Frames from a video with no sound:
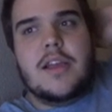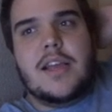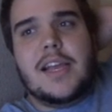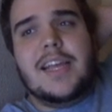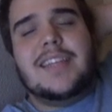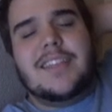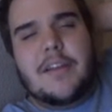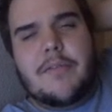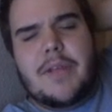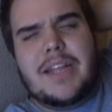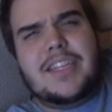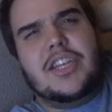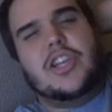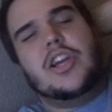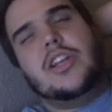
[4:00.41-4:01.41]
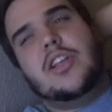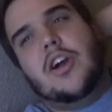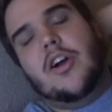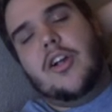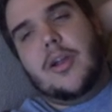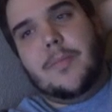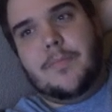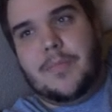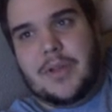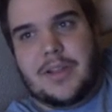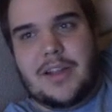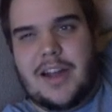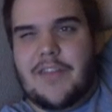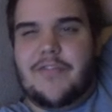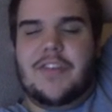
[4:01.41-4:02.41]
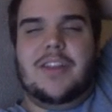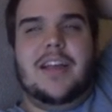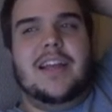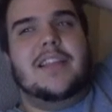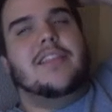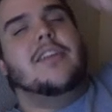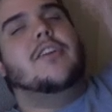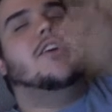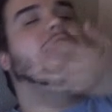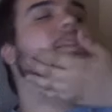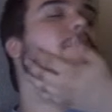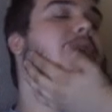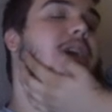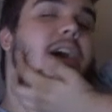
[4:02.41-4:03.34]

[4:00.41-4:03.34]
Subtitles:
It's a good card, but I feel like there could be